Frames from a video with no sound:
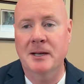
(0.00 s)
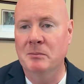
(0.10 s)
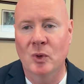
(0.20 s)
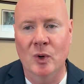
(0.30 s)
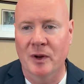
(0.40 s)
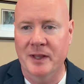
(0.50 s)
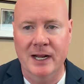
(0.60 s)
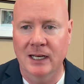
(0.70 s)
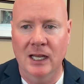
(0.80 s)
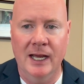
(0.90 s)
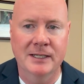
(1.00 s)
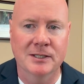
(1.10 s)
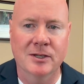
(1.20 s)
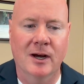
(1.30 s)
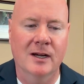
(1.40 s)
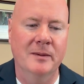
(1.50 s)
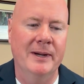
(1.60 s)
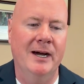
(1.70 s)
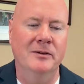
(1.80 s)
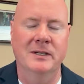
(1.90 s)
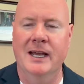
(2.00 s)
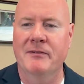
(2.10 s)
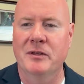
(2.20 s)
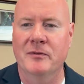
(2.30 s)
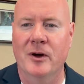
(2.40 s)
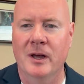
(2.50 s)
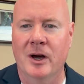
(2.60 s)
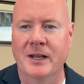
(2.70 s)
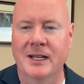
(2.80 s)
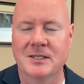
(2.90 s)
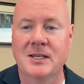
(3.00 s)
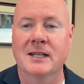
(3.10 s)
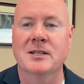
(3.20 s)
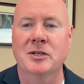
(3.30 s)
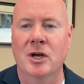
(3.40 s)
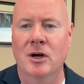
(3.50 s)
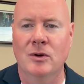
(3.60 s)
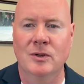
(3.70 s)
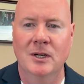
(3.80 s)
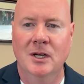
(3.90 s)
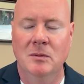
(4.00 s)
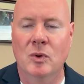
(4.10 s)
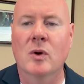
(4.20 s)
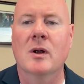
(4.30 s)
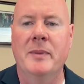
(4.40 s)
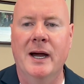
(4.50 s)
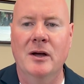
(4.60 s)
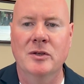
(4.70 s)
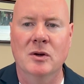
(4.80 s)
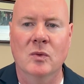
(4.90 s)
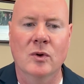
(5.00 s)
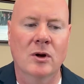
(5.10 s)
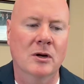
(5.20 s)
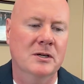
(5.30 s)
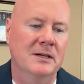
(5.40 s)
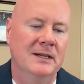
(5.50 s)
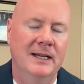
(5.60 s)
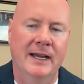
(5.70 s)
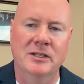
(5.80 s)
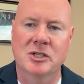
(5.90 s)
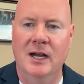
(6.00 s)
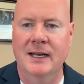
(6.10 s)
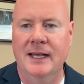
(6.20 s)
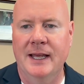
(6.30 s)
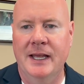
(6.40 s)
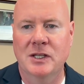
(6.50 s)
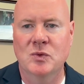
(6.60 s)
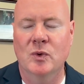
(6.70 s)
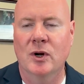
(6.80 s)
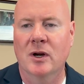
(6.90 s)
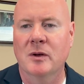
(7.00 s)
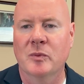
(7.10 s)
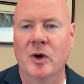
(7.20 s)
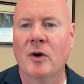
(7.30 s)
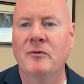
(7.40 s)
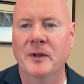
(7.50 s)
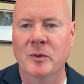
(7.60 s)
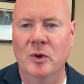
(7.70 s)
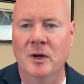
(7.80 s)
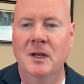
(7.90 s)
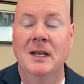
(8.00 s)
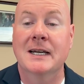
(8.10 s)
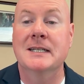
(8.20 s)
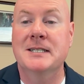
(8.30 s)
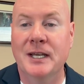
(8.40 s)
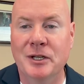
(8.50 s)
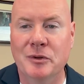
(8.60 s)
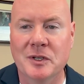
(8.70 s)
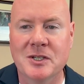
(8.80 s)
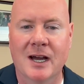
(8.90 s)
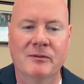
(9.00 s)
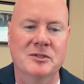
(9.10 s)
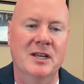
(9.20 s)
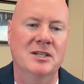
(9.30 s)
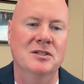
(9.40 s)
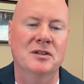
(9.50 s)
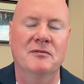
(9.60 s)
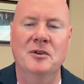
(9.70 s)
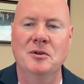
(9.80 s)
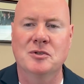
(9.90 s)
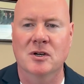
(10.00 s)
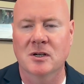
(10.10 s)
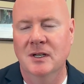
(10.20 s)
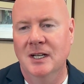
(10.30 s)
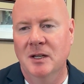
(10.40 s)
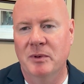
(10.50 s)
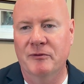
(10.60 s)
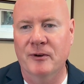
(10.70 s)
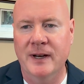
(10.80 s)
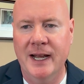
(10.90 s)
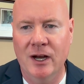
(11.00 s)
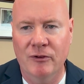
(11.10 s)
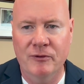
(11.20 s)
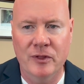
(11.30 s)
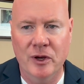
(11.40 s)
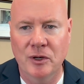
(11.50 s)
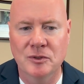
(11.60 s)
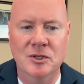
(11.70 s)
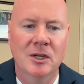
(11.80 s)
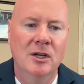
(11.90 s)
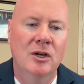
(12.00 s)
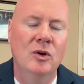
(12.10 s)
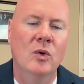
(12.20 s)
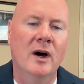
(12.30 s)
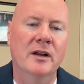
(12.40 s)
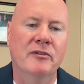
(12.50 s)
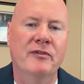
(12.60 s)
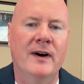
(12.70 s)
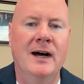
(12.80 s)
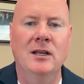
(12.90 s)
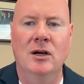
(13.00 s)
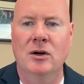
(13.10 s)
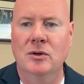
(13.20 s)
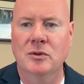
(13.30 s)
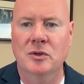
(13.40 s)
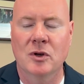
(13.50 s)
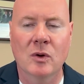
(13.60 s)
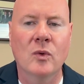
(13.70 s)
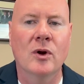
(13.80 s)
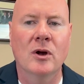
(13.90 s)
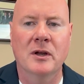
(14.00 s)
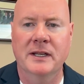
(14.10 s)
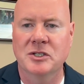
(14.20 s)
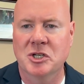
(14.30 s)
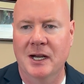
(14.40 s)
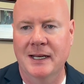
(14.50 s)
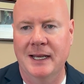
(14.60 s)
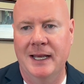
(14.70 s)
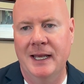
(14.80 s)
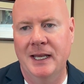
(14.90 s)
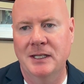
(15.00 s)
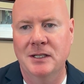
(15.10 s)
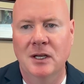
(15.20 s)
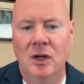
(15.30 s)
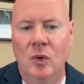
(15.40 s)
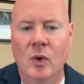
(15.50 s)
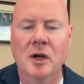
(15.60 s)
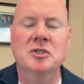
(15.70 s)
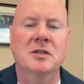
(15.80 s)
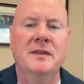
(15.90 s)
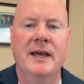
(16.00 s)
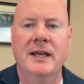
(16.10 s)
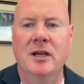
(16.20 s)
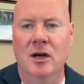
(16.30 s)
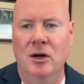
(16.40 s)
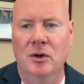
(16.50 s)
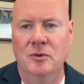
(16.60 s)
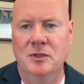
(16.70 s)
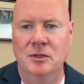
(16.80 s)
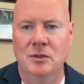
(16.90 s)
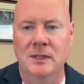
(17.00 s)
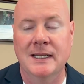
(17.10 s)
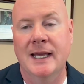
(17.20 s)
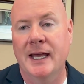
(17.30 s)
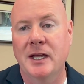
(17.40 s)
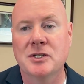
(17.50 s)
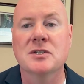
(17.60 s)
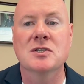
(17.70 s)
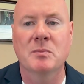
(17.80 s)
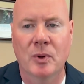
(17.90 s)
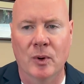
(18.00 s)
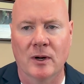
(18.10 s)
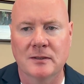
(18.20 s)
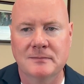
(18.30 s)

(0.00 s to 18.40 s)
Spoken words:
more that I'd like to talk about and have the audience get to know more about your work and ChinaAid's work. And hopefully we'll continue this conversation in the future. But for now, for those who want to follow your work and ChinaAid, where should they go to engage and support?